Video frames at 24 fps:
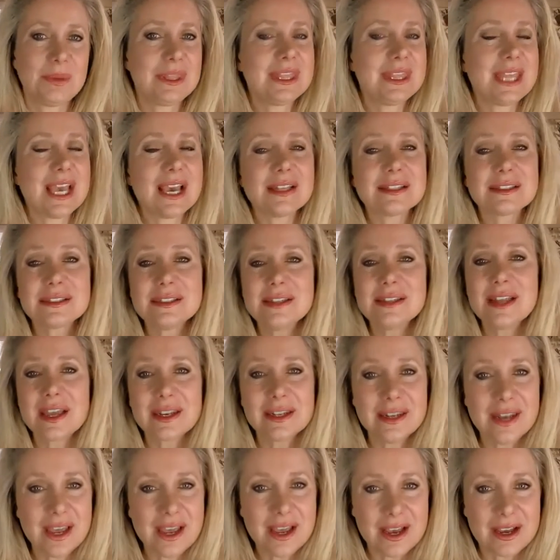but that's not
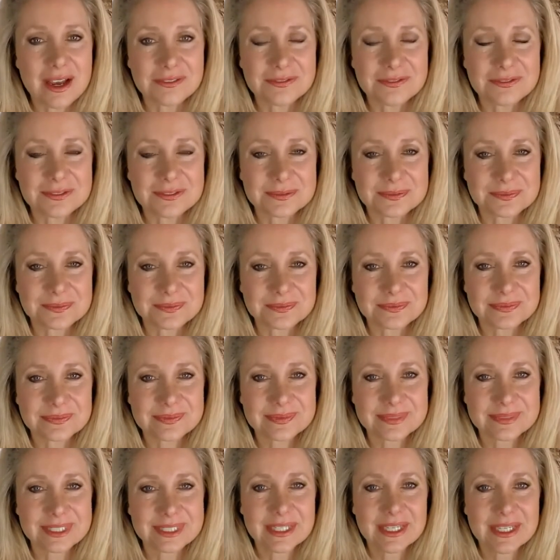enough.
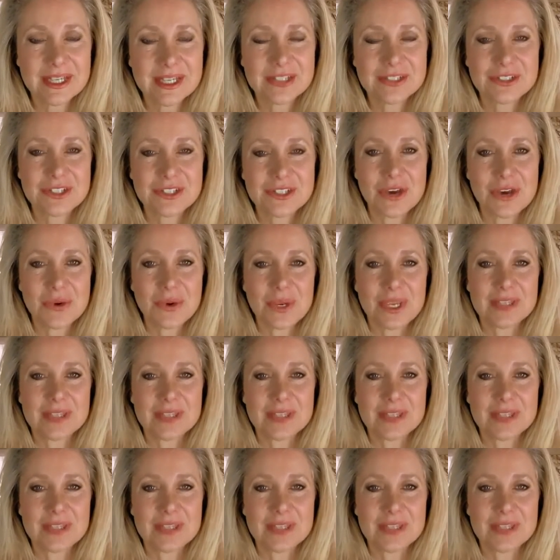So